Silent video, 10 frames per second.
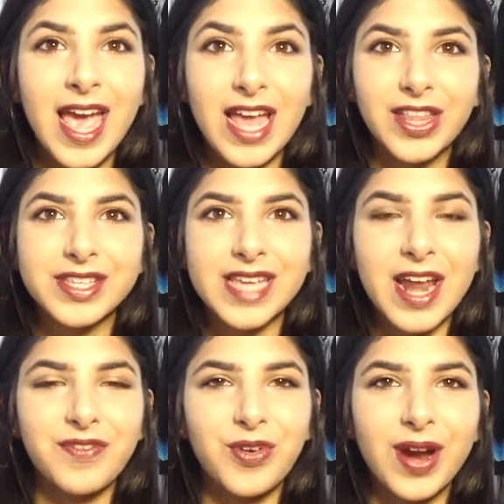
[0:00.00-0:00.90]
It looks
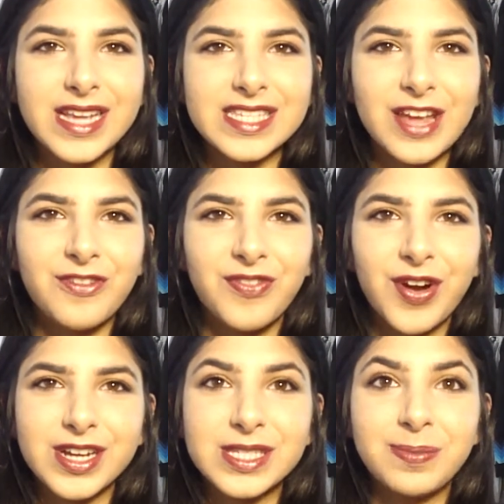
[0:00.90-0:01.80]
kind of crazy at
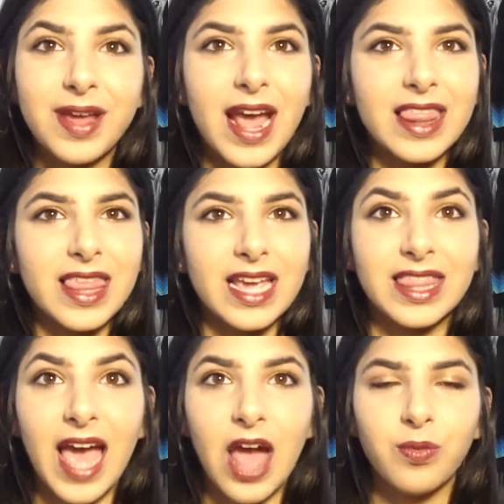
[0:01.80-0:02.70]
first, but I think
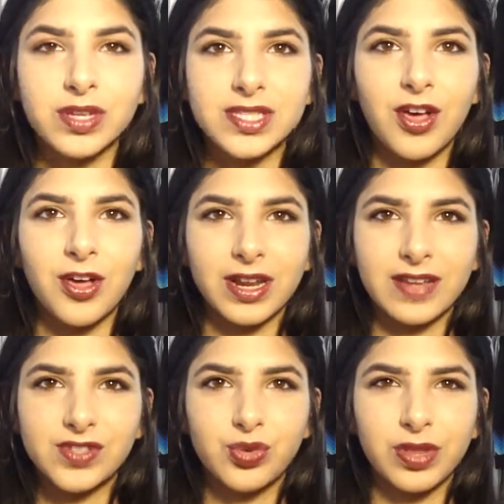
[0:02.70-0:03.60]
the end result
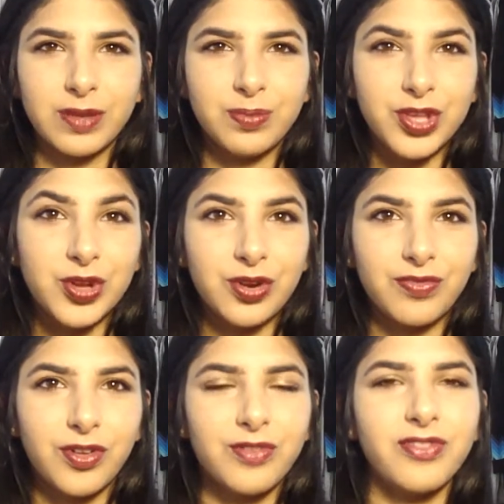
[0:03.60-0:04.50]
gives you really
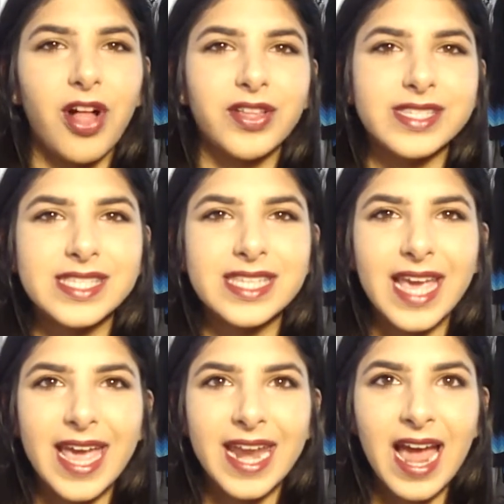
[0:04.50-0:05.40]
beautiful, flawless
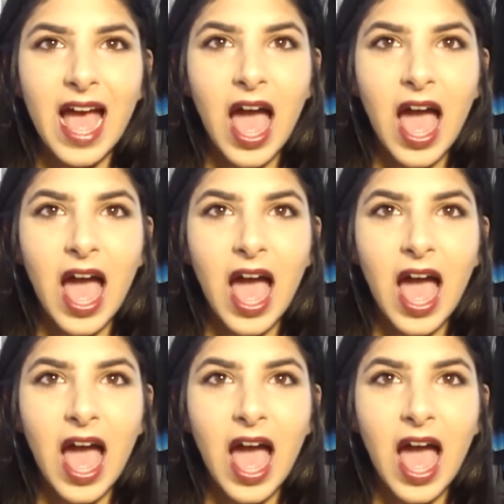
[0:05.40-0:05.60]
skin,